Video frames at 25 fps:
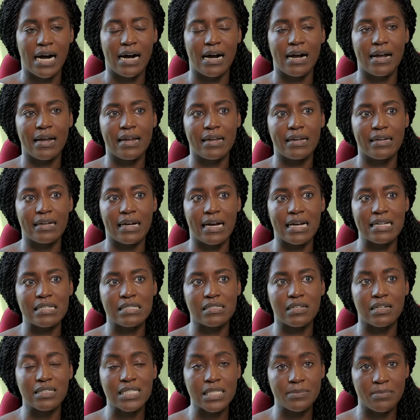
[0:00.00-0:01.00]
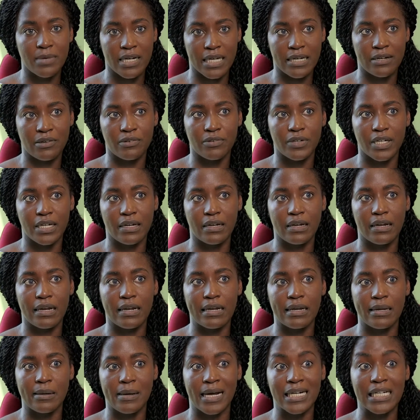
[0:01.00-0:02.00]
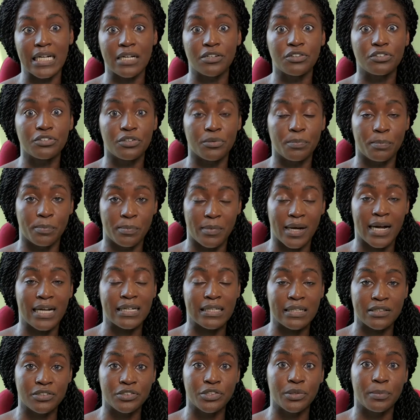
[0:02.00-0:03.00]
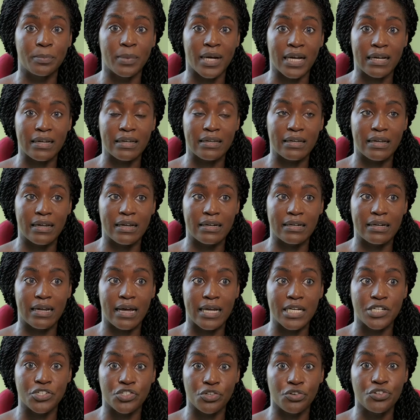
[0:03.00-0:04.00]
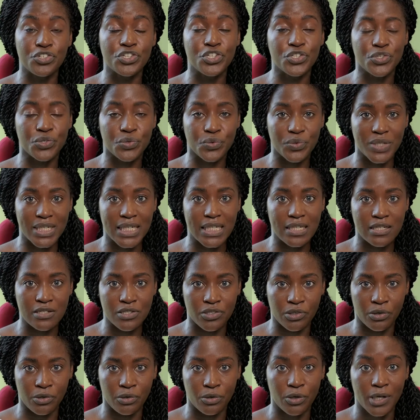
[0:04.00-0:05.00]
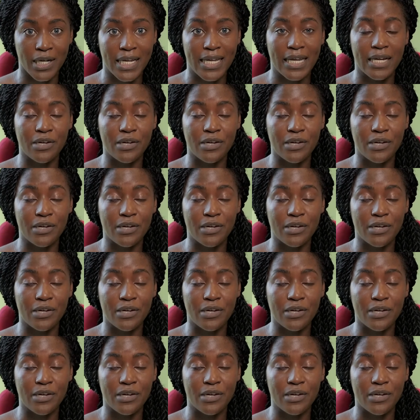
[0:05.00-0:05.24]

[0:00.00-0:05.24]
I started my career at another bank, and I joined 3 years ago.